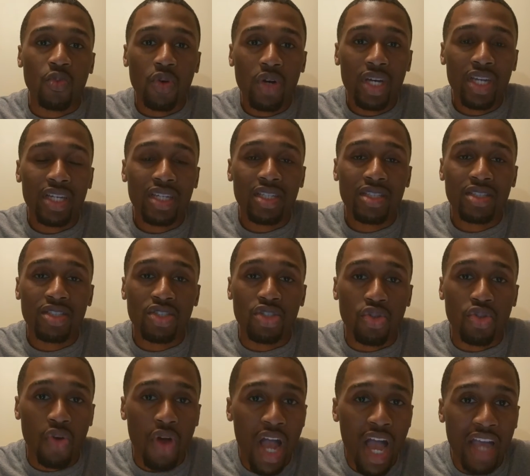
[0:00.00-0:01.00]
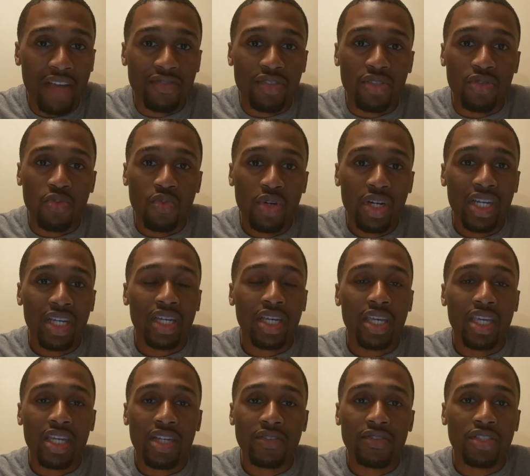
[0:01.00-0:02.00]
What drives you? What
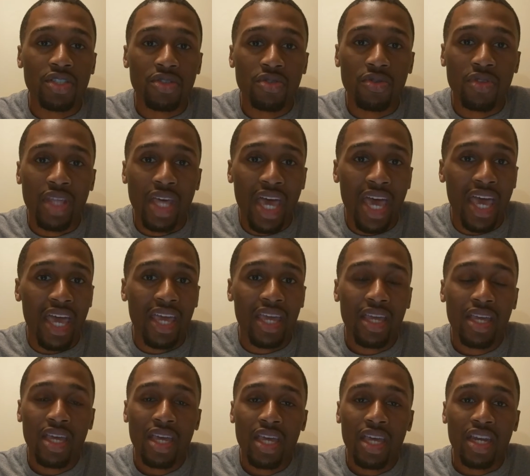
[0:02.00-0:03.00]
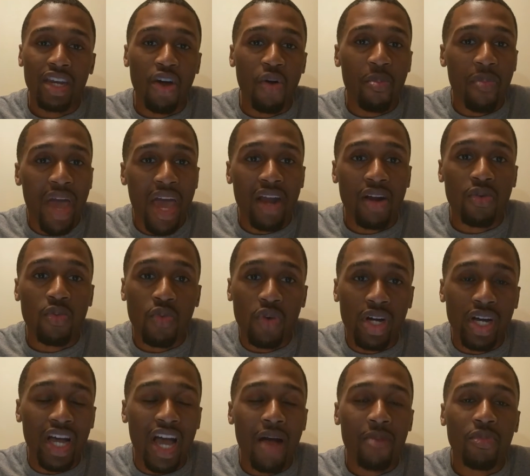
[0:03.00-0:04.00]
gives you that no matter
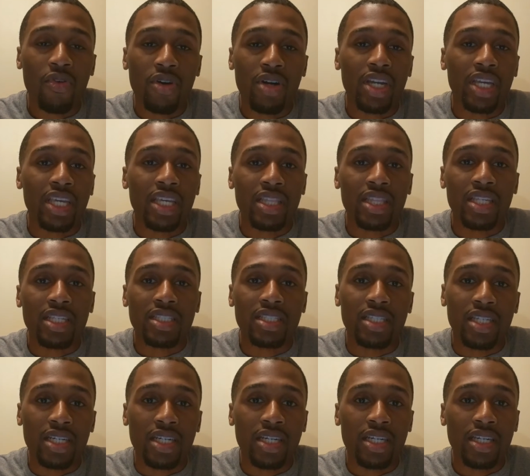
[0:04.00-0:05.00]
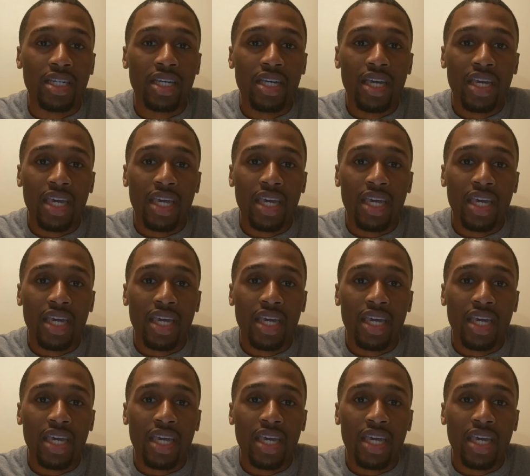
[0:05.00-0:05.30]
what, I'm going to get this done?